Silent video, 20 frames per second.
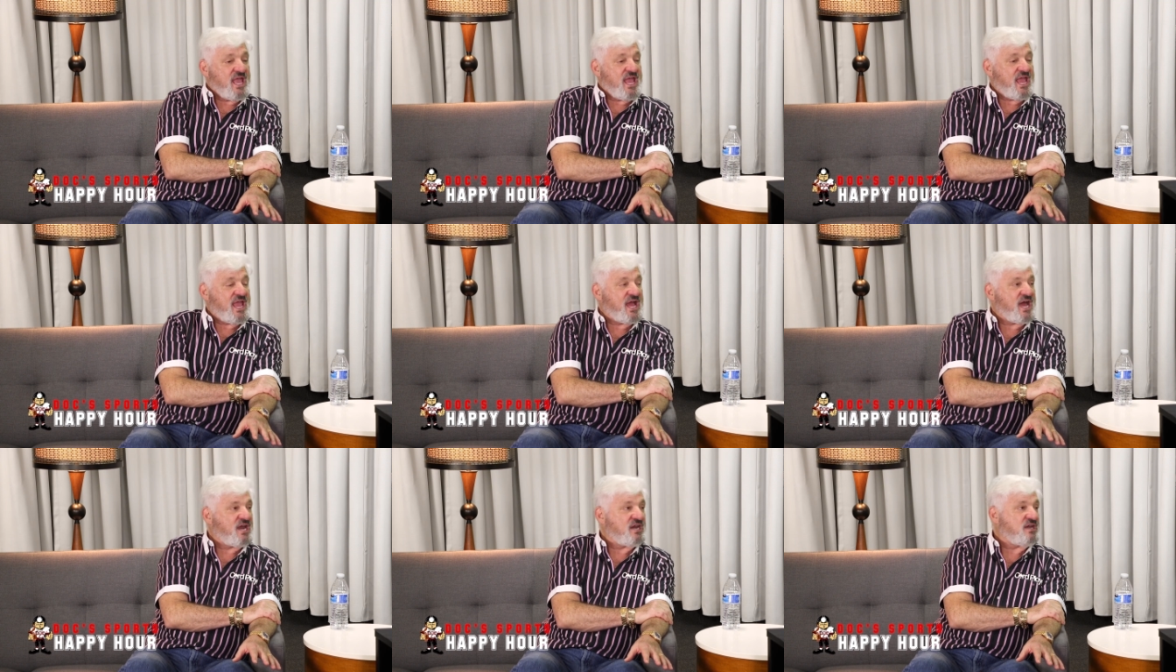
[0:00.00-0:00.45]

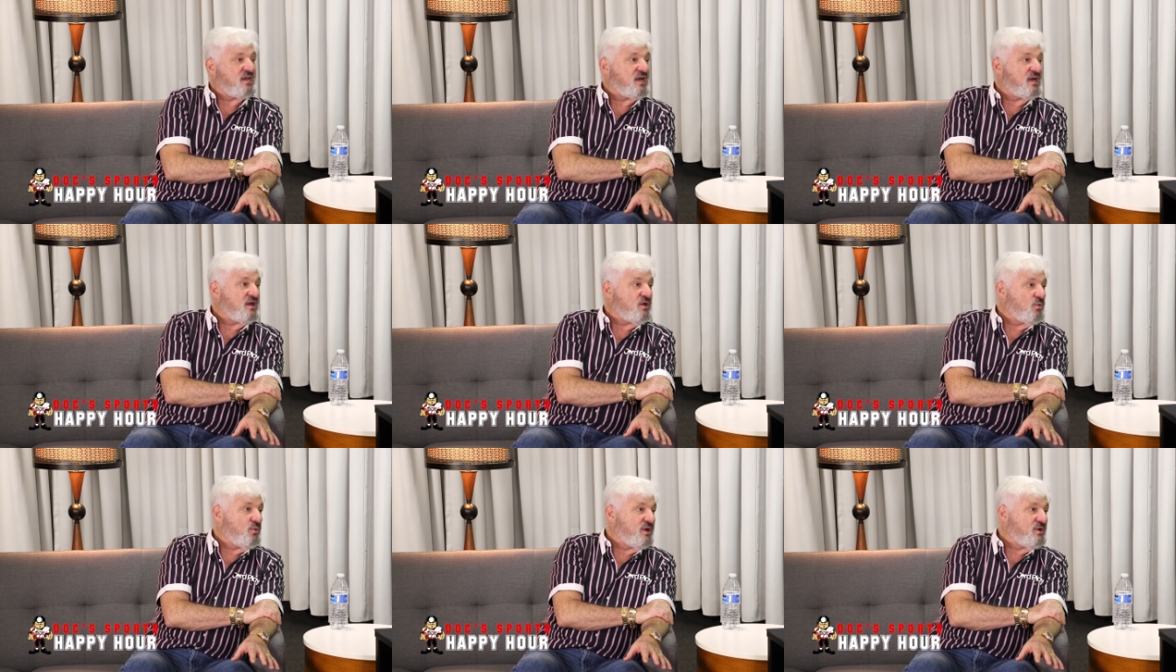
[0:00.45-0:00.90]
And
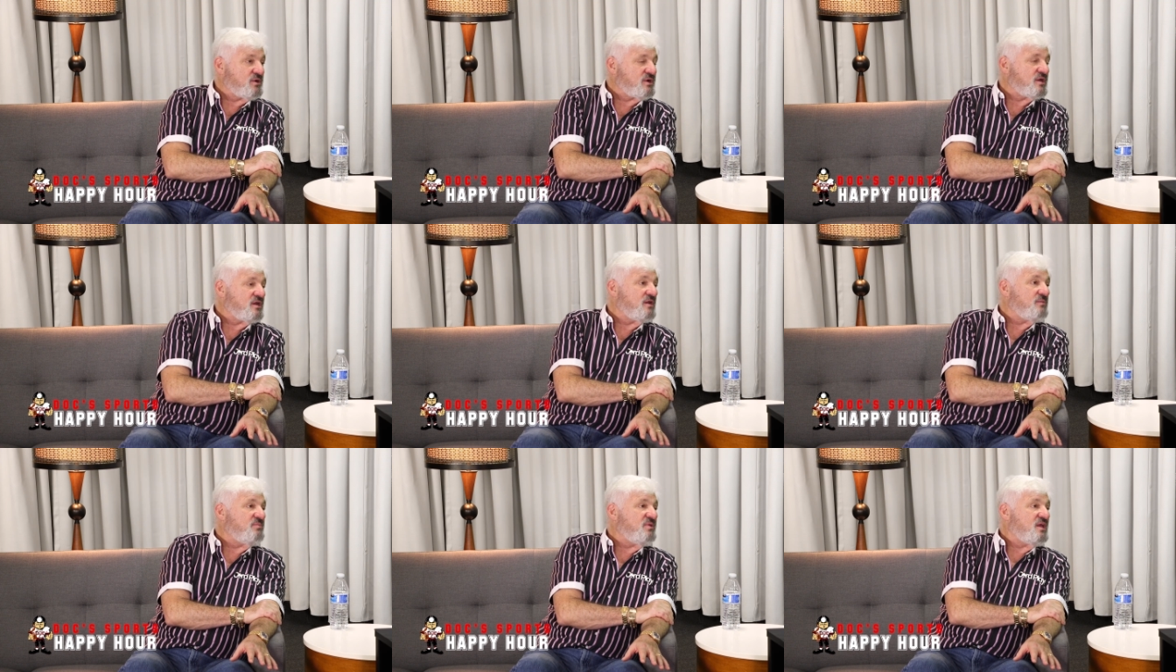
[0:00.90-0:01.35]
we were
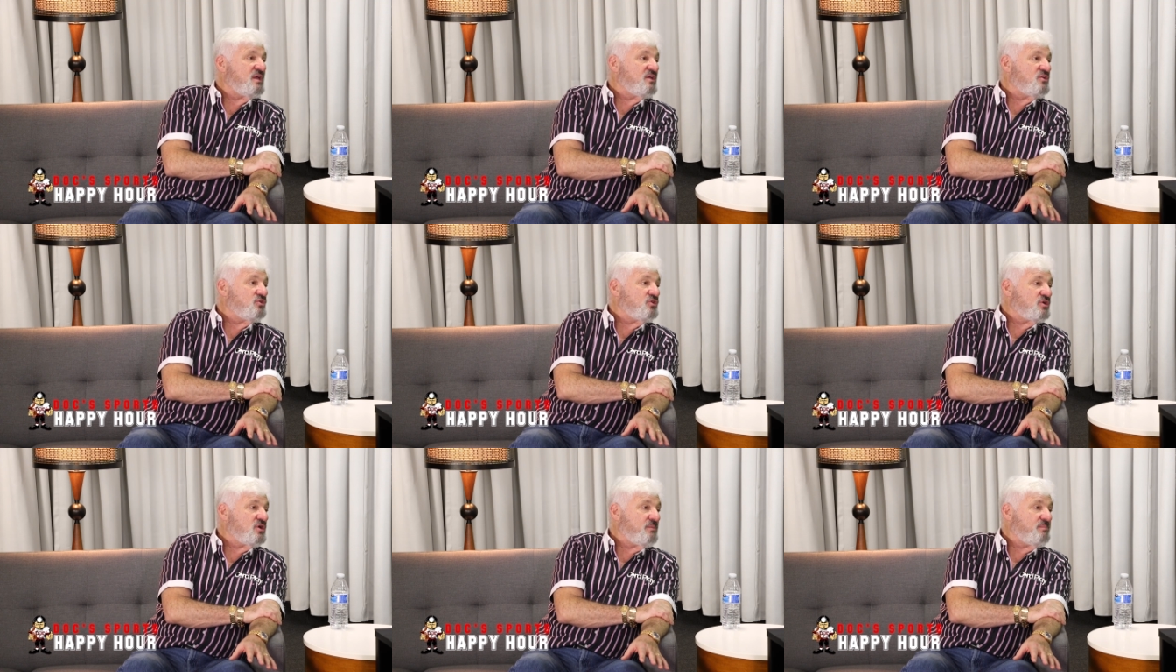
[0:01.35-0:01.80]
going to be in
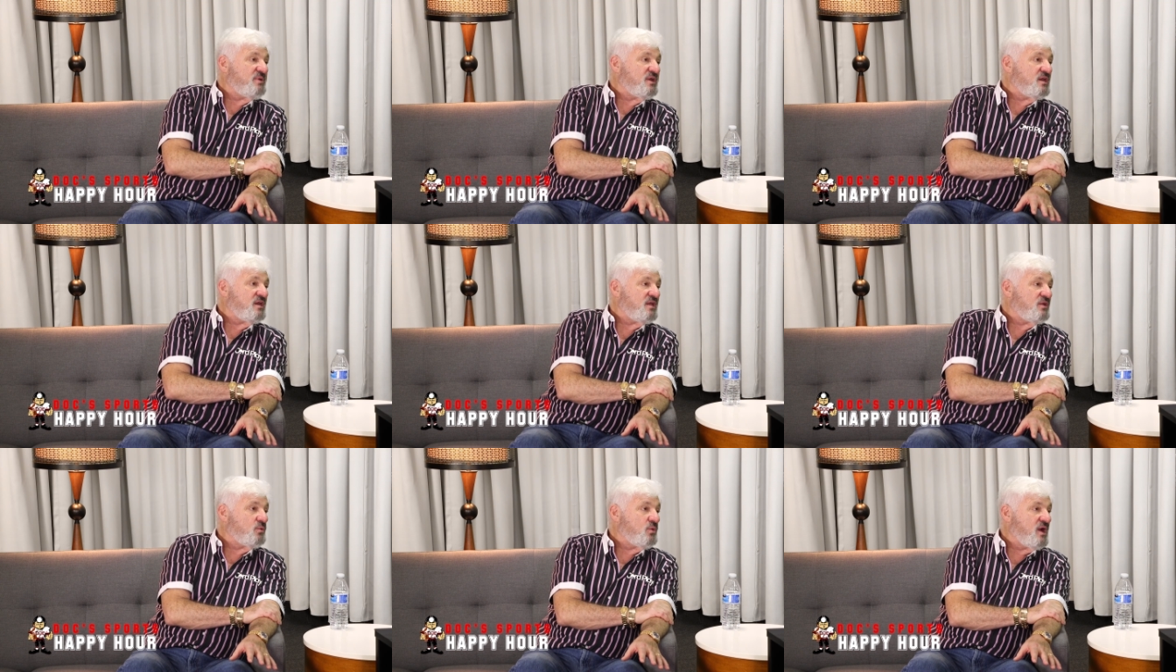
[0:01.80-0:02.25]
Europe
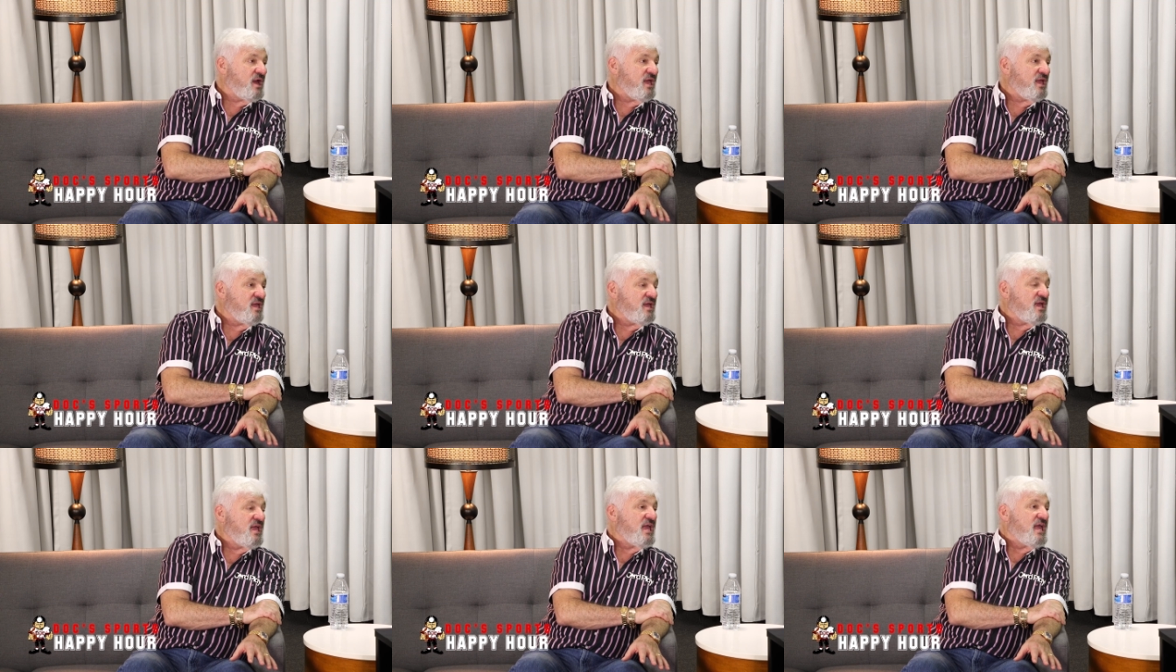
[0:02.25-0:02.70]

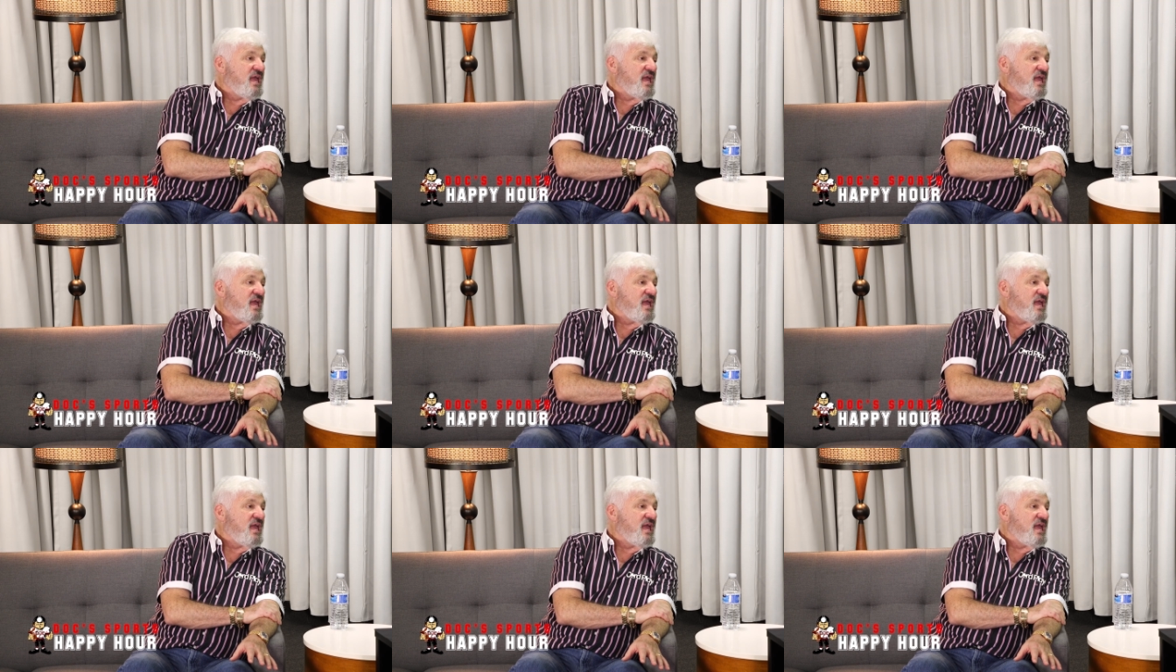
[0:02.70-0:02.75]
anyway,